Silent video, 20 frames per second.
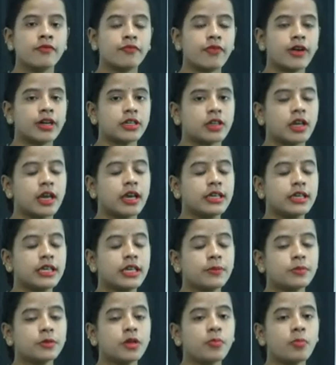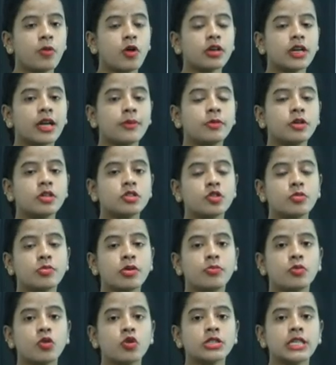But if the programmers to
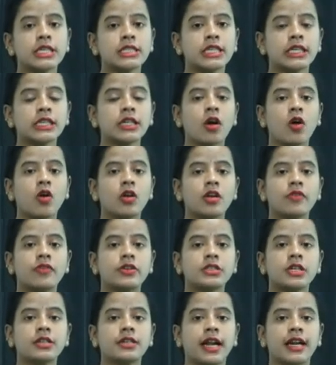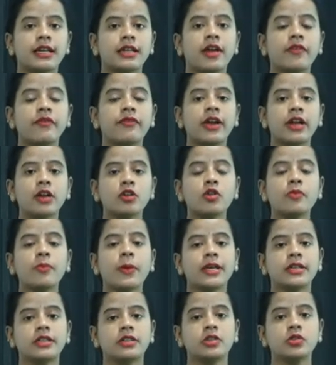be processing all over the data value
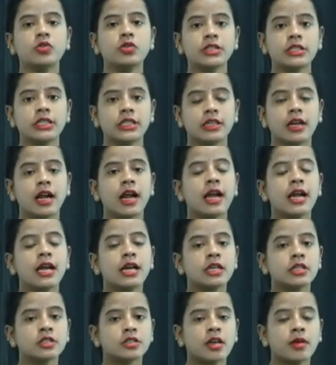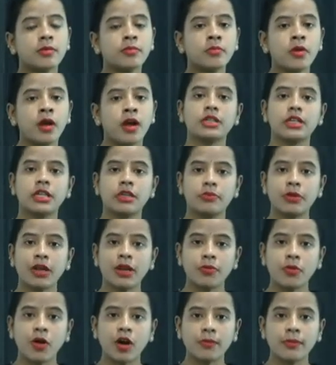by using some
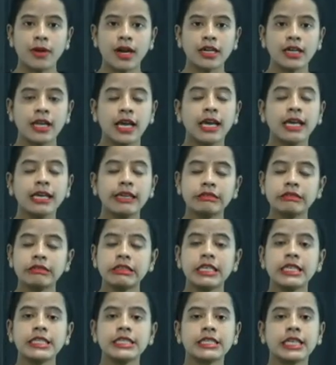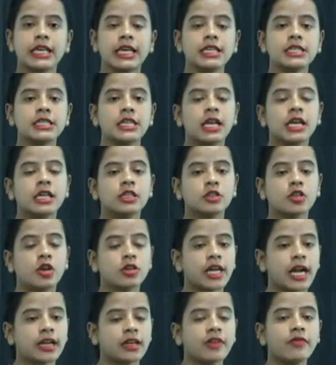Nirbil format, in this case
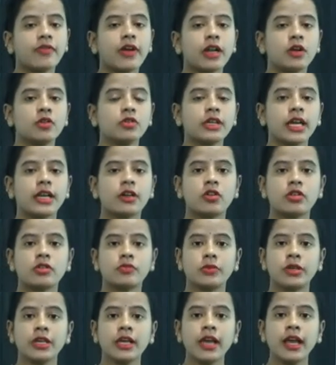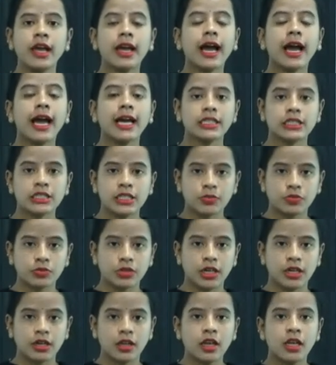the data value cannot be
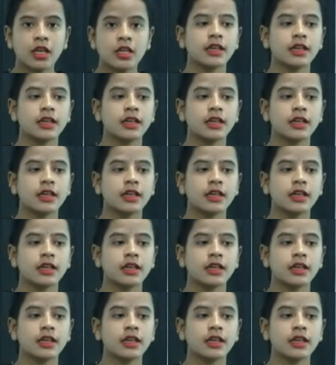accepted.